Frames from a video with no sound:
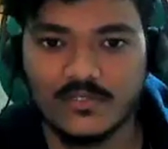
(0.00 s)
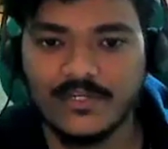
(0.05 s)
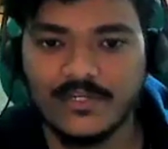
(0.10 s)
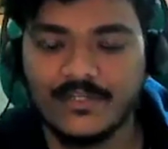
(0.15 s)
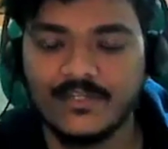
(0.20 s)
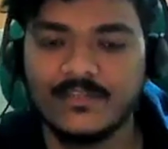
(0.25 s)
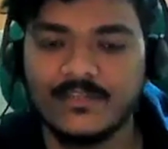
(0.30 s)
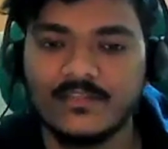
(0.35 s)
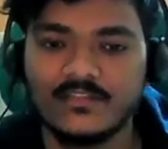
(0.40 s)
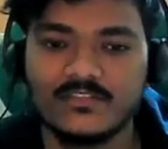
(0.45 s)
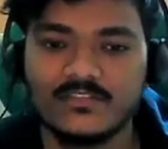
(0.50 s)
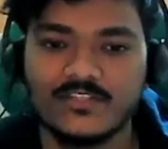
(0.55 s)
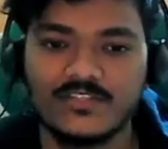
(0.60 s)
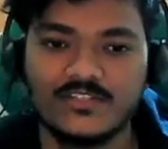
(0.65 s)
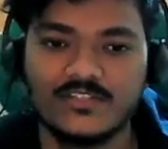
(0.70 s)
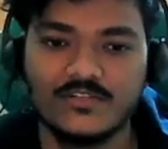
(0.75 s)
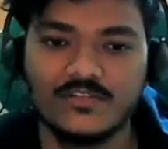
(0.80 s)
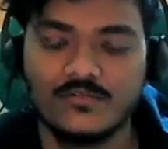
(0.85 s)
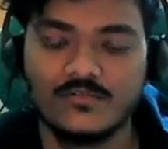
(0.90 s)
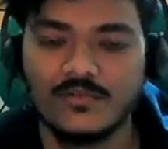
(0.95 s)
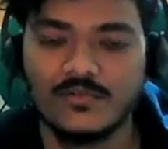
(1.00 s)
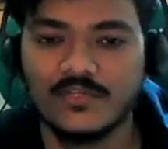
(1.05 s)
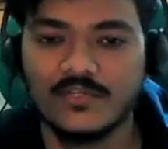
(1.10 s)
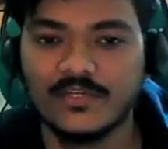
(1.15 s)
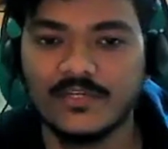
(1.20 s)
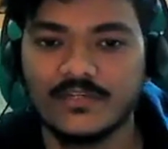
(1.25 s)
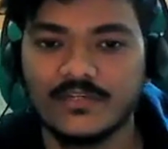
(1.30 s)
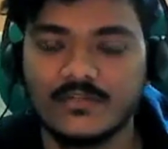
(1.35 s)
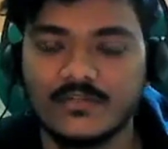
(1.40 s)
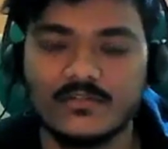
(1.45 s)
later in the stages you will
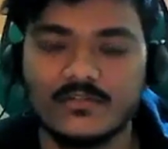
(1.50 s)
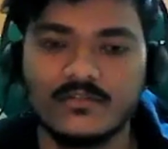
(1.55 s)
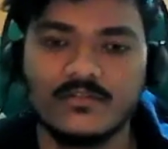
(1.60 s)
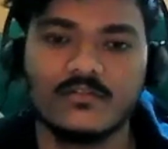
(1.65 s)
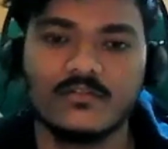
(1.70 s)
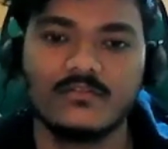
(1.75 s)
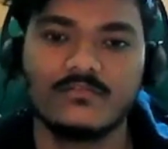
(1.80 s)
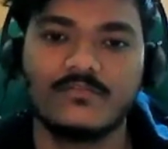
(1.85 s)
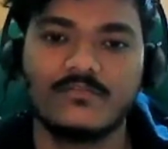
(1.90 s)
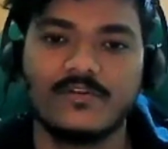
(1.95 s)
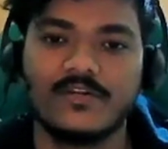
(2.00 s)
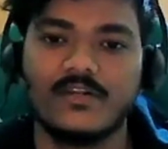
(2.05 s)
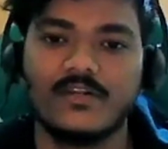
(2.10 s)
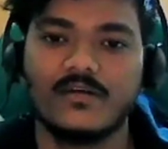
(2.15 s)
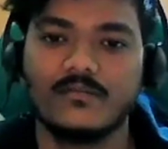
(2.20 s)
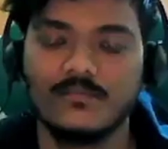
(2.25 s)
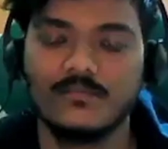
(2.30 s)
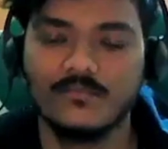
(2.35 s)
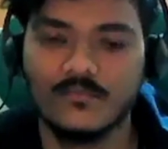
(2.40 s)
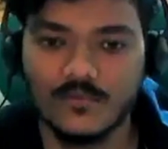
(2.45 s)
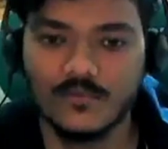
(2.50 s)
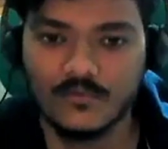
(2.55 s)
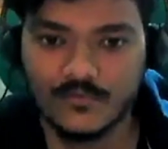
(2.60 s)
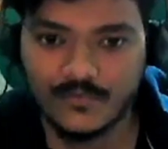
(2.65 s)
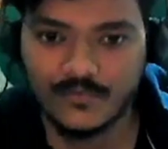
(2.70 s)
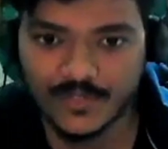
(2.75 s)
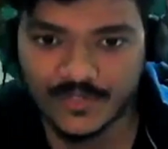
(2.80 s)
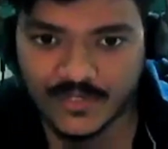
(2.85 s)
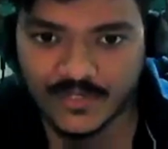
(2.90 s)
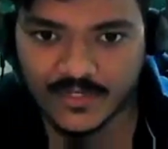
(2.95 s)
get fed up of
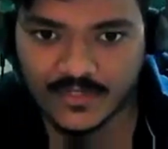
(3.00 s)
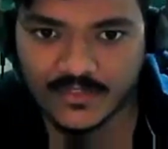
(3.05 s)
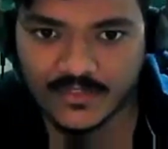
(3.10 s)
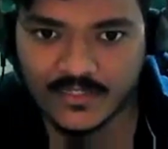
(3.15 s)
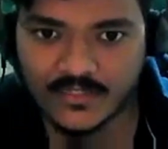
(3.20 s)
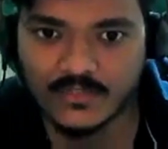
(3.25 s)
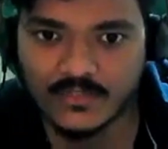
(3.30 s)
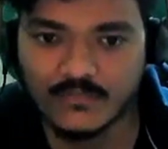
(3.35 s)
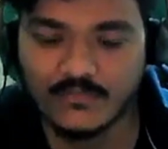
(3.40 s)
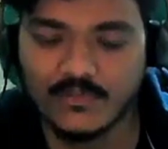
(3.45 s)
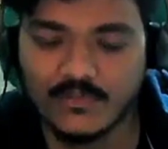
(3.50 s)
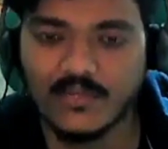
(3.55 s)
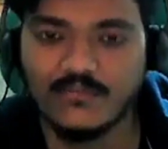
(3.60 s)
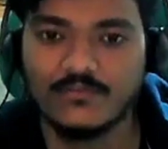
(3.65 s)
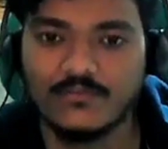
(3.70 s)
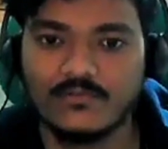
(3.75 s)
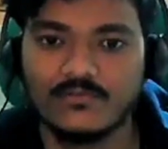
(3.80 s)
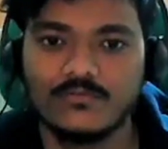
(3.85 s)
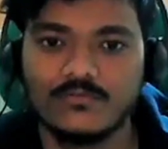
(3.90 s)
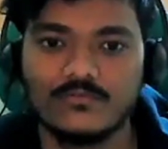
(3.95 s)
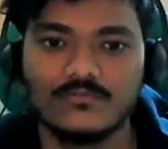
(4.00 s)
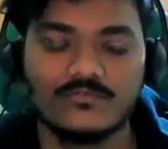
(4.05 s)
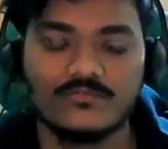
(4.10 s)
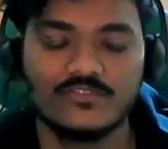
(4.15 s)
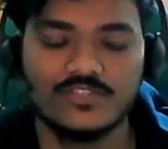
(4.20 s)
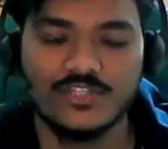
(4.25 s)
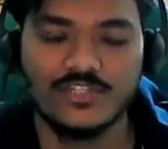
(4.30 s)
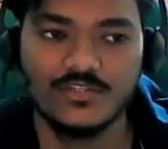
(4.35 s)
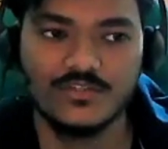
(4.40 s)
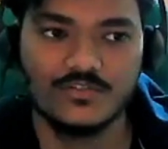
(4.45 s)
it, and then you will have to
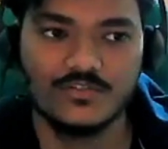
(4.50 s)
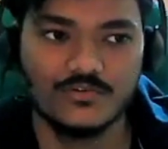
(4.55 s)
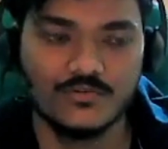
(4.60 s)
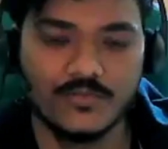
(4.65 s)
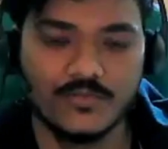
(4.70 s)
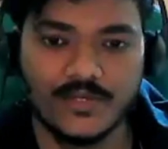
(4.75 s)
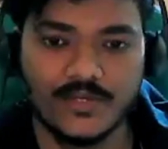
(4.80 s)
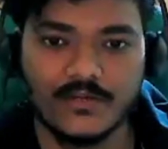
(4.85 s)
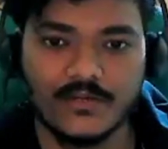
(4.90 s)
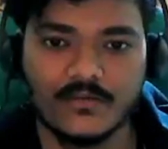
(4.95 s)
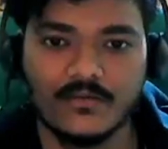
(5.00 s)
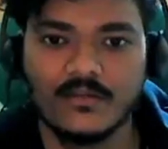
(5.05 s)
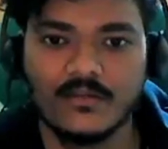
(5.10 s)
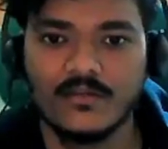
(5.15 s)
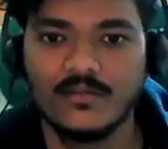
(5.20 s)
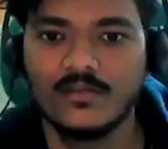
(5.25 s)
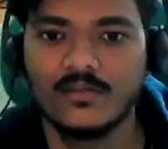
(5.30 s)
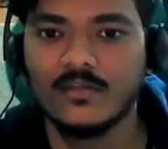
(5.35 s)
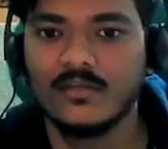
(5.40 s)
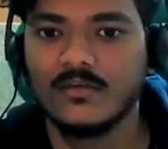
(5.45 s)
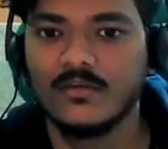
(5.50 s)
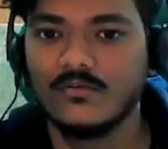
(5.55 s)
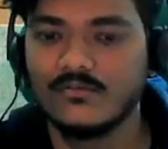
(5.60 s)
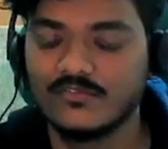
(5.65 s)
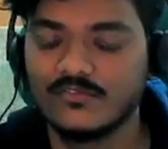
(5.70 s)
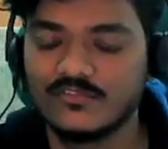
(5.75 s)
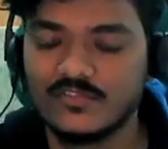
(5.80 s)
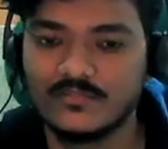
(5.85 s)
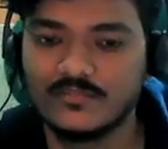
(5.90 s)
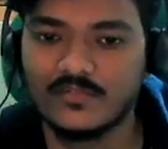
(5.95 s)
change your mind
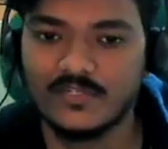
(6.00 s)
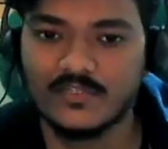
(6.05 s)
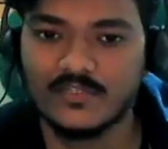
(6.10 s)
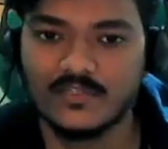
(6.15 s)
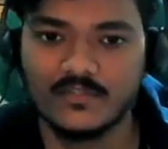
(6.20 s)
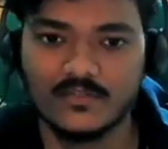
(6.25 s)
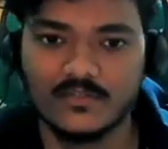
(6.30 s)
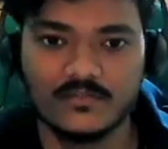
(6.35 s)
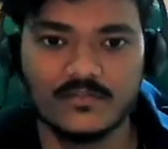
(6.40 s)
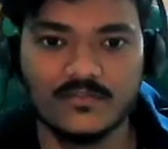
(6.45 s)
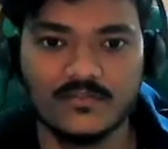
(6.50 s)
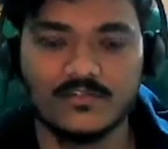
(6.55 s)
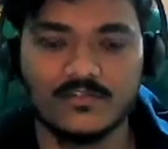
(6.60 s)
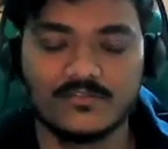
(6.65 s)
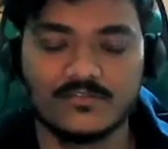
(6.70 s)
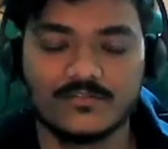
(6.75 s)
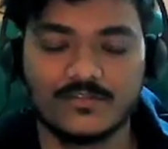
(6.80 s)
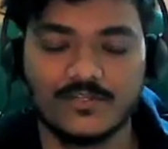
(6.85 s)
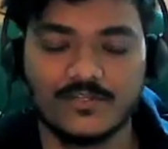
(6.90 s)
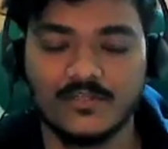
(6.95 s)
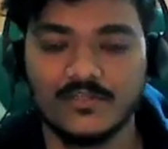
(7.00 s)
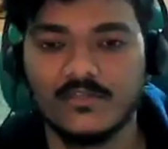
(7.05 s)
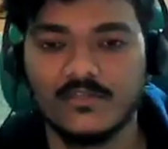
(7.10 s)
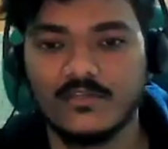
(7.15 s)
on some other industry.